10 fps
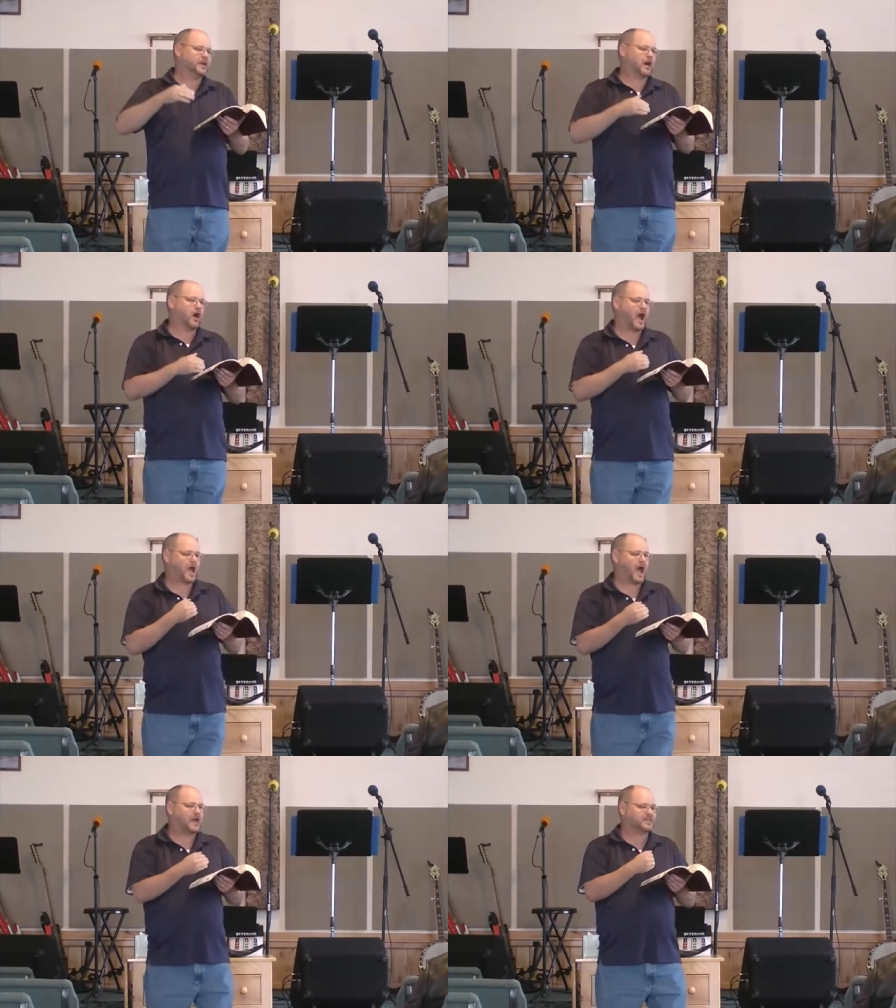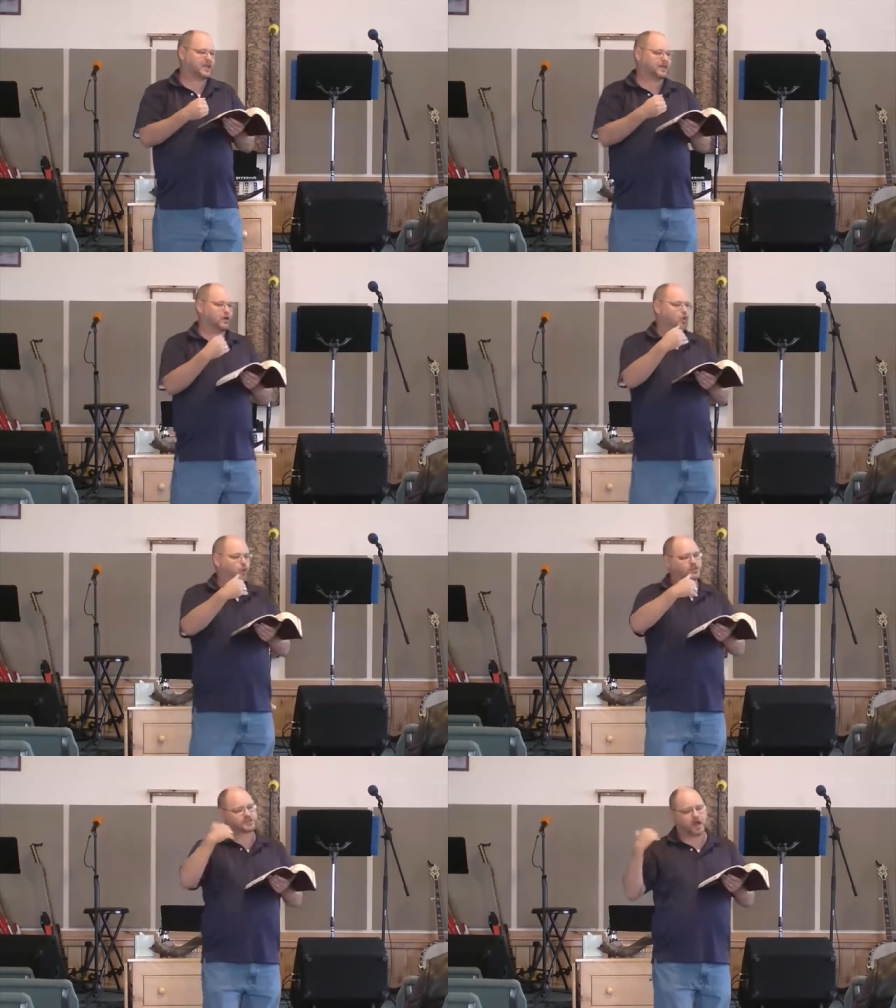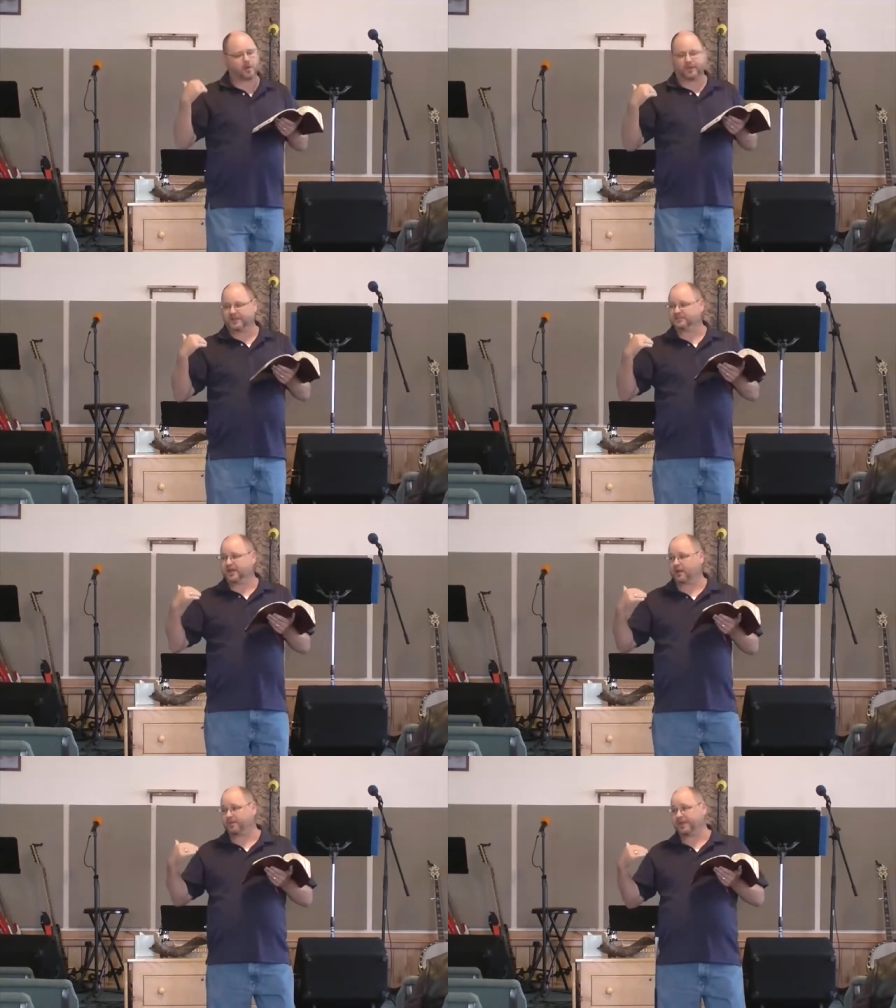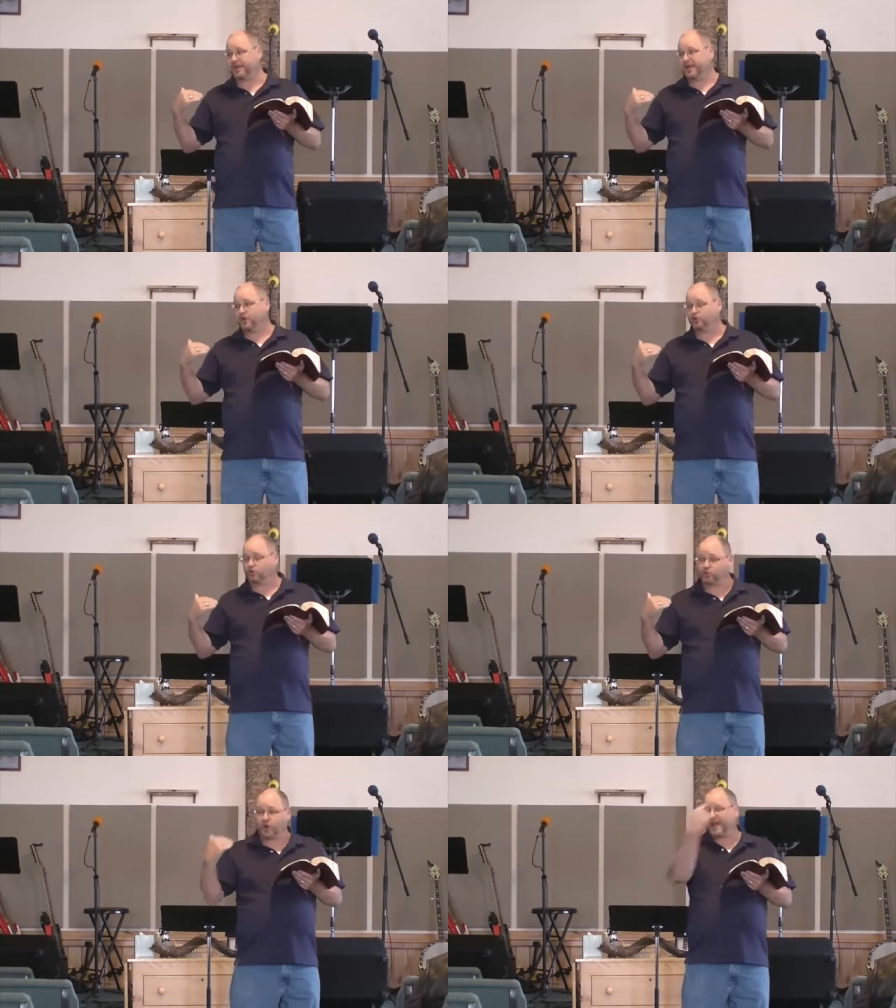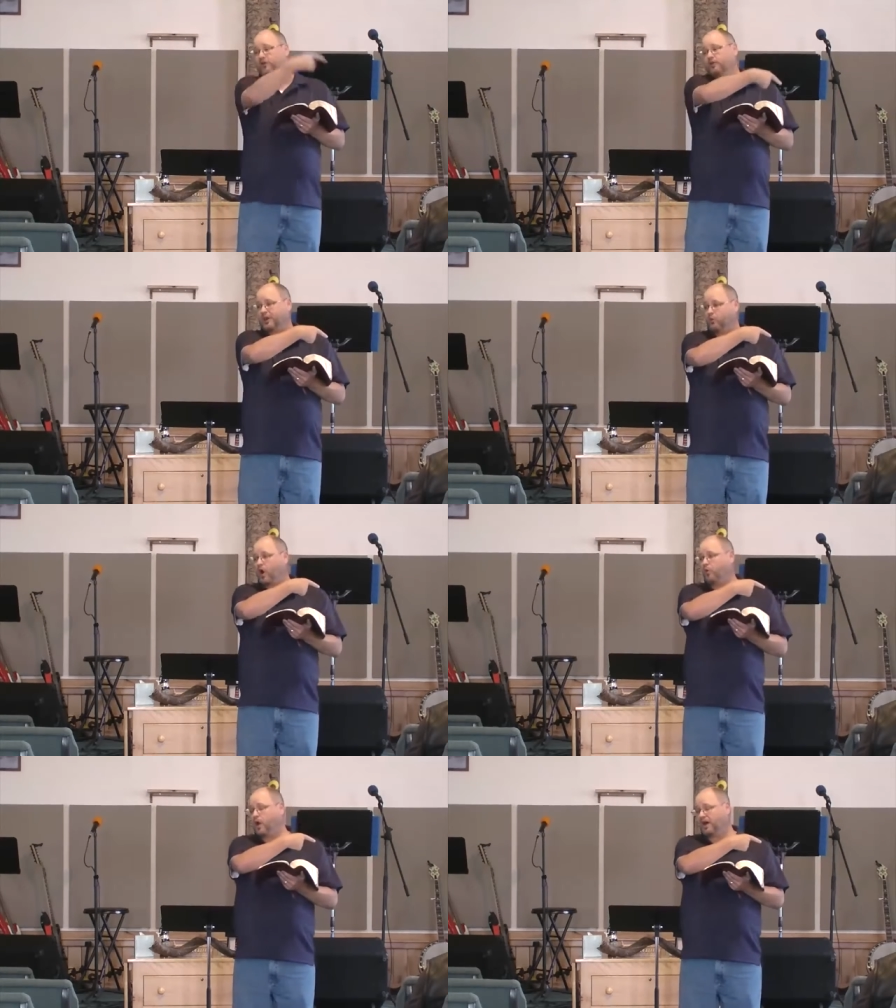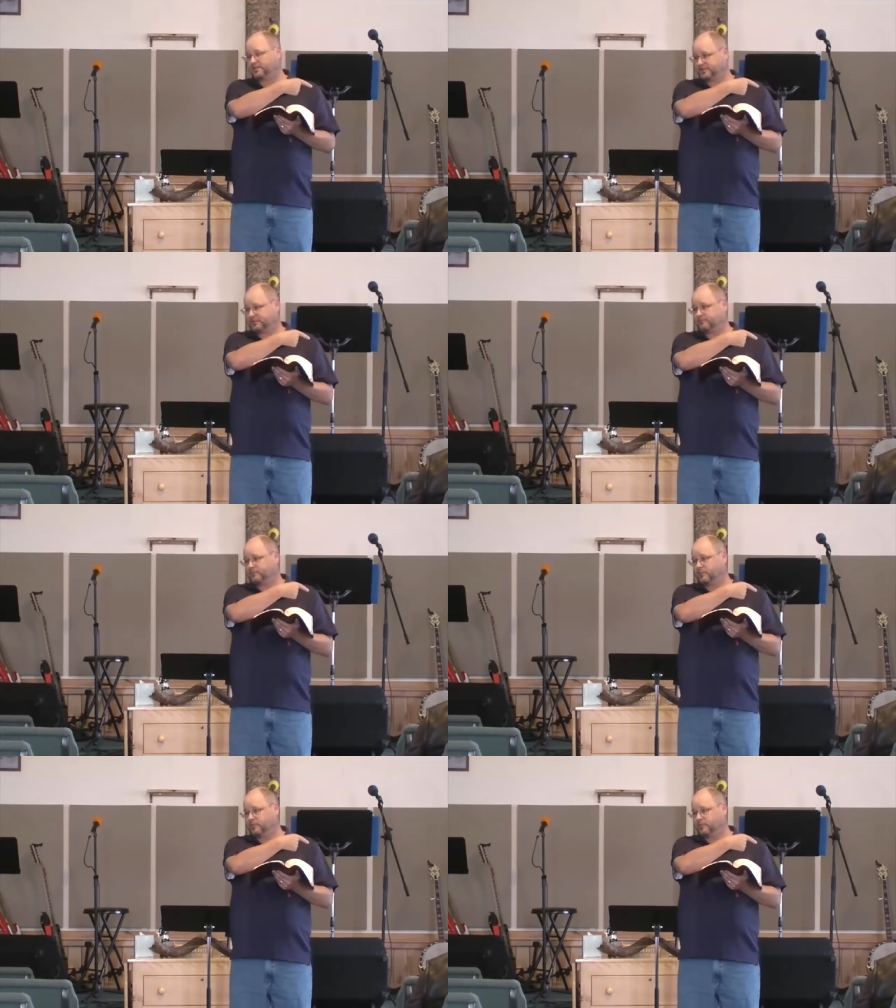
Now, I, I think what's coming is going to be greater than what was.